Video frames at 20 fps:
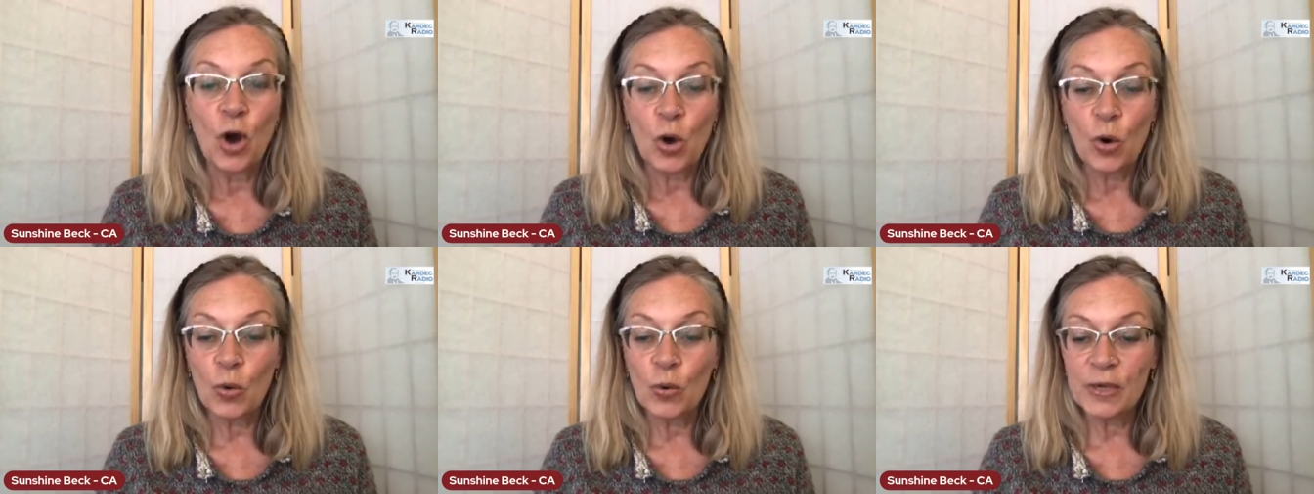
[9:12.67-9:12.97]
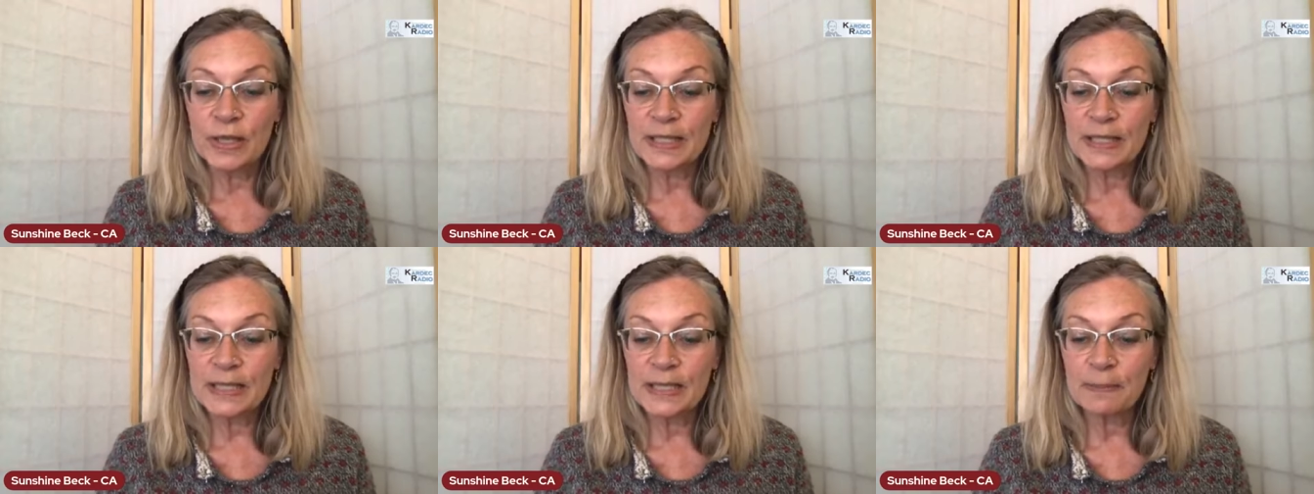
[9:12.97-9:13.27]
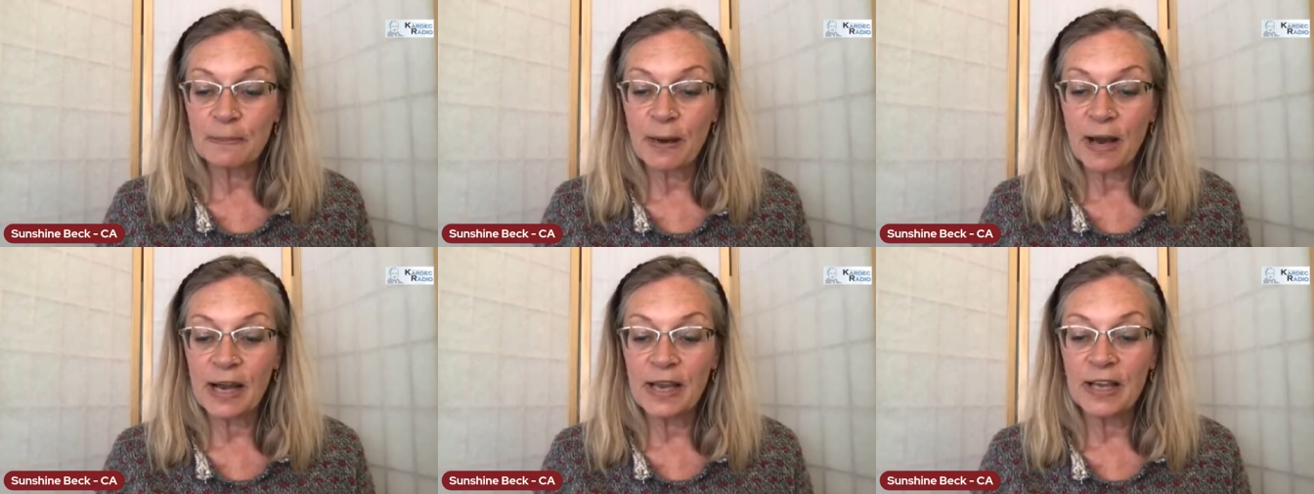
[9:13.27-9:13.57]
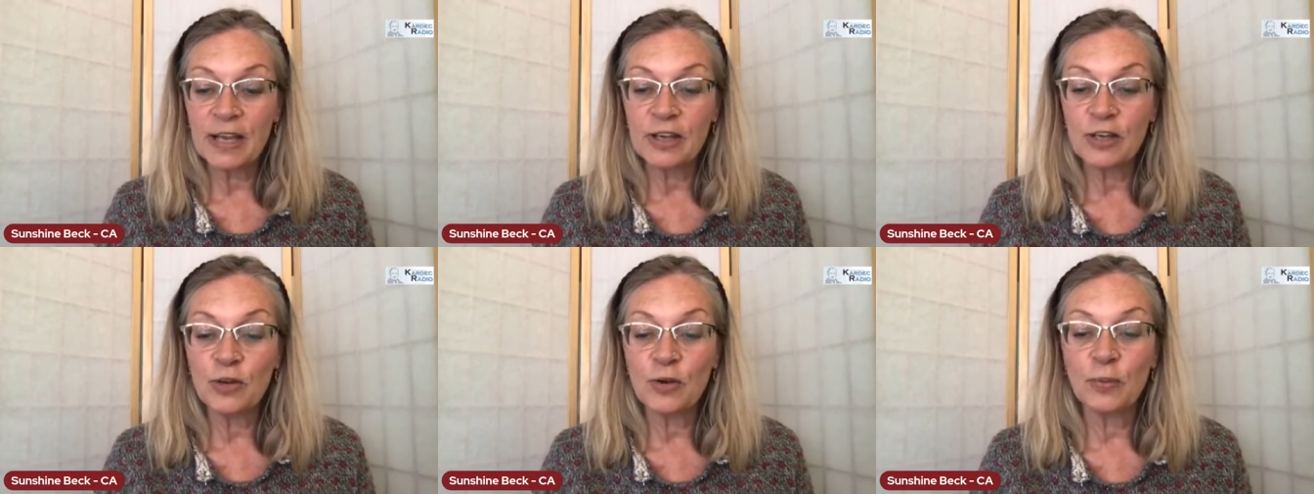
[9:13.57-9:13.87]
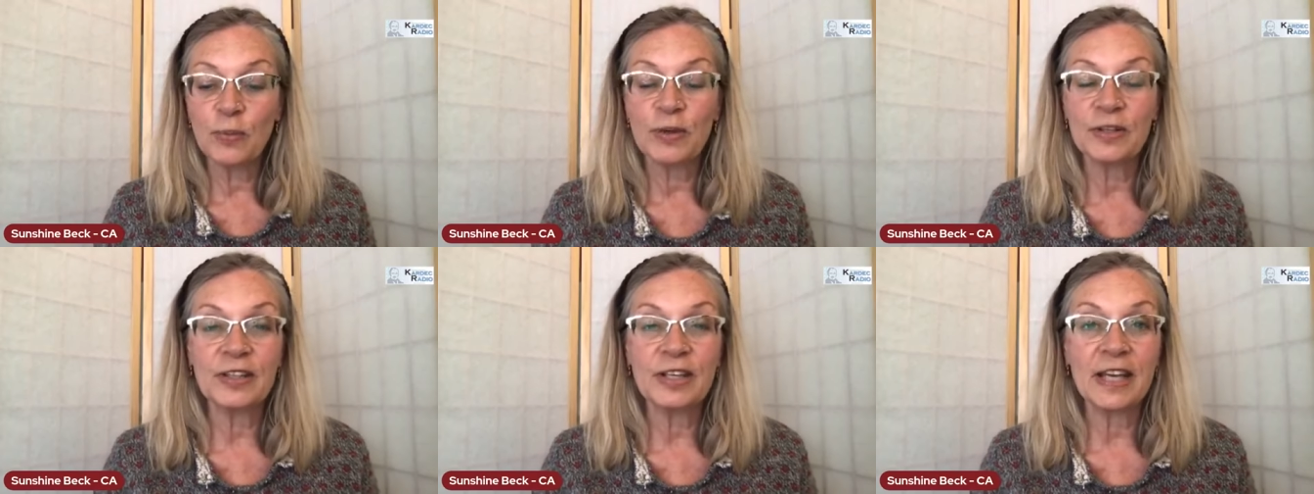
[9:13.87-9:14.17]
who inspire you
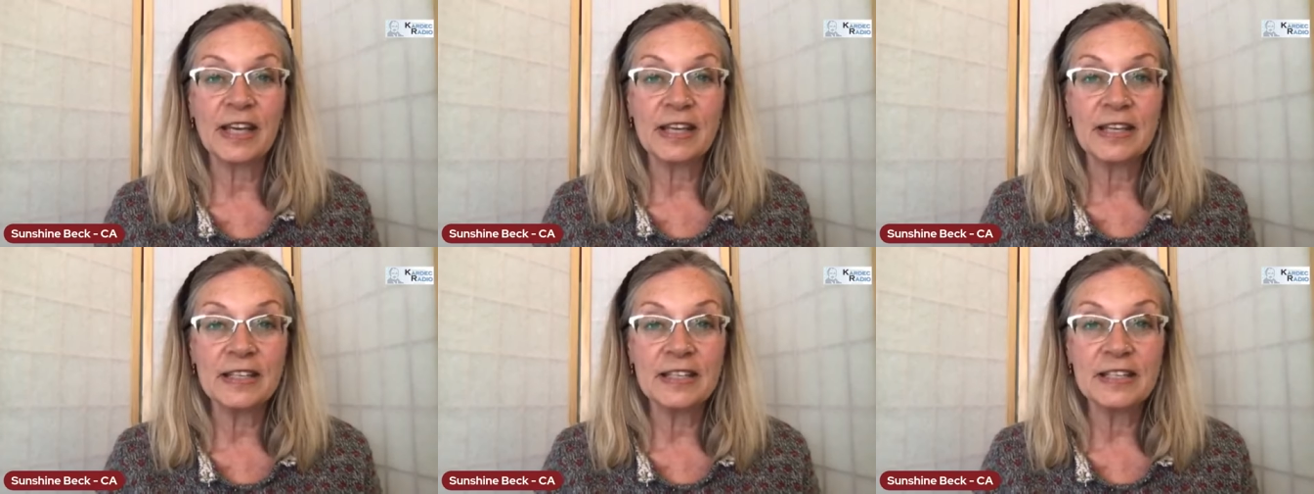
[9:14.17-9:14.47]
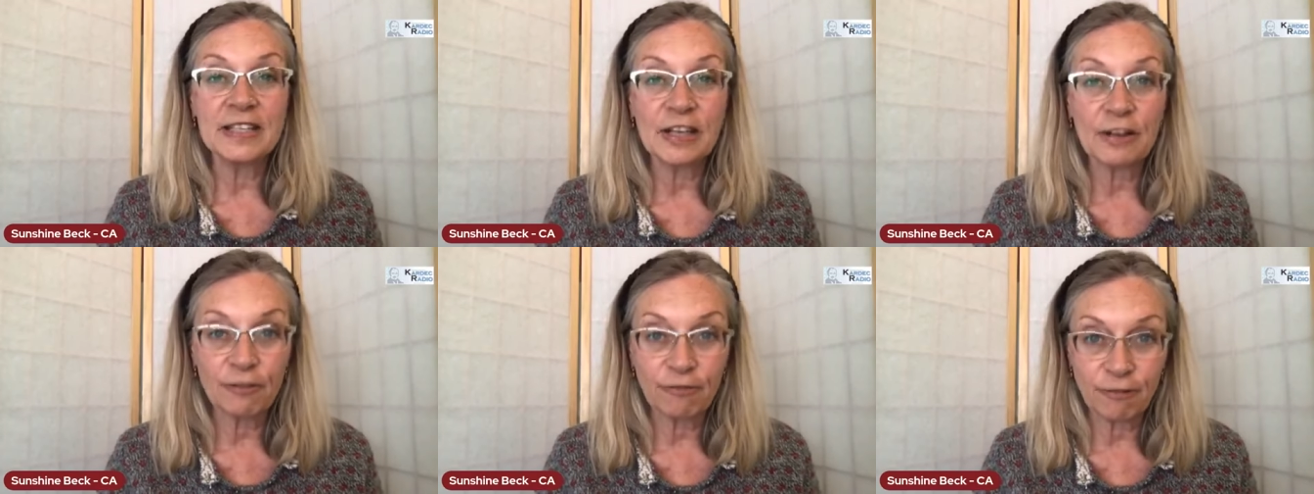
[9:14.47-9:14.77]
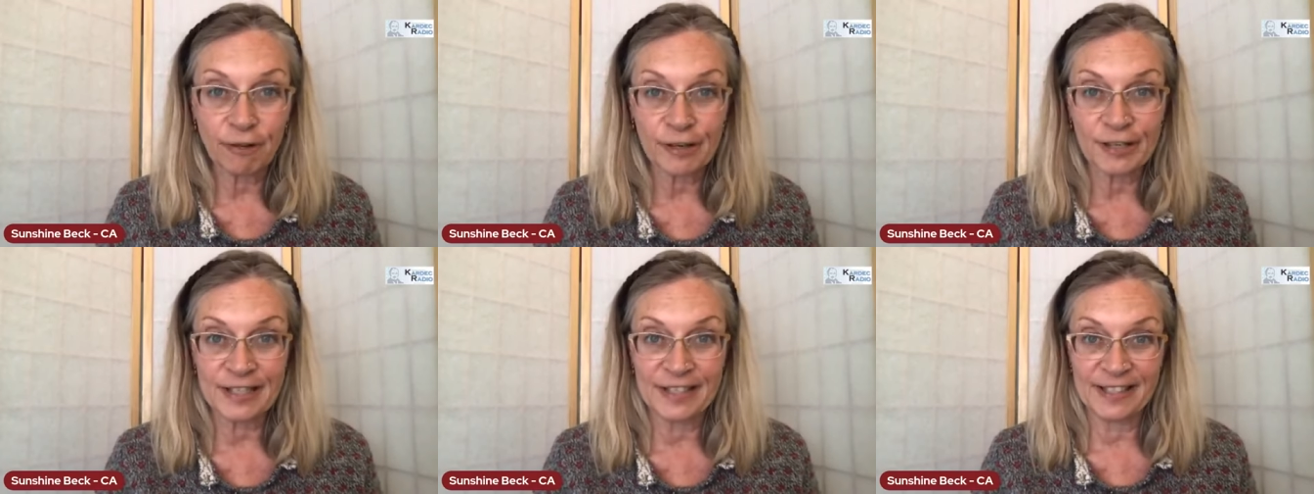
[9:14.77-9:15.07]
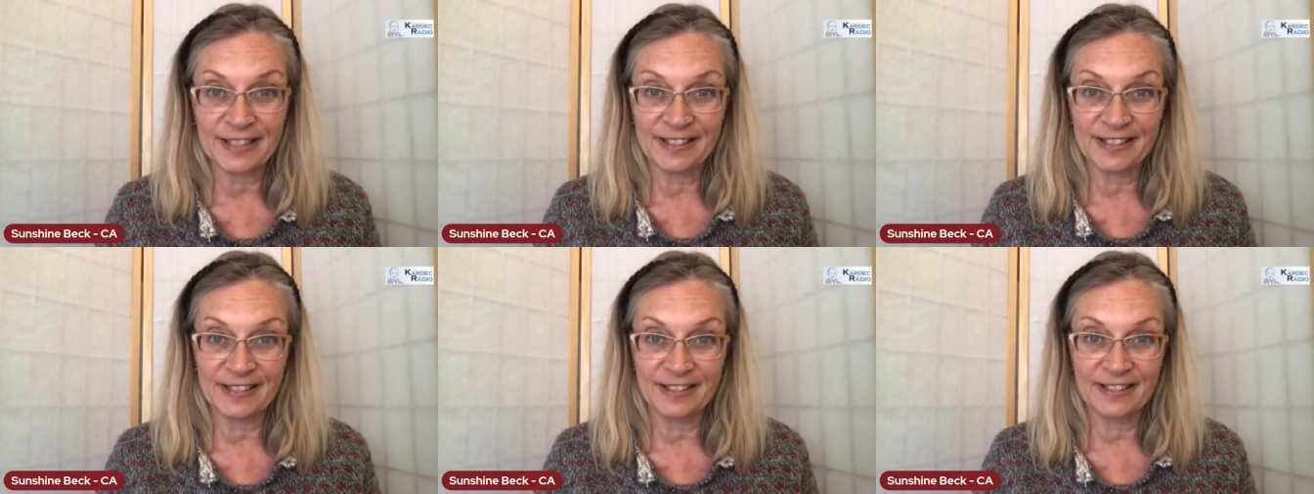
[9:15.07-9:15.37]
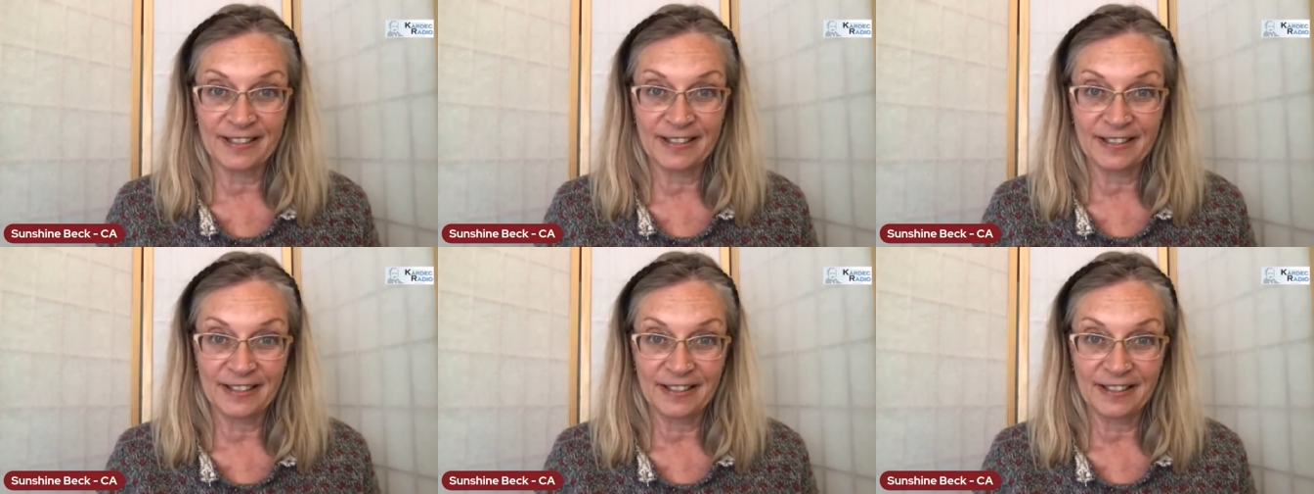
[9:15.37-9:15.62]
with indifference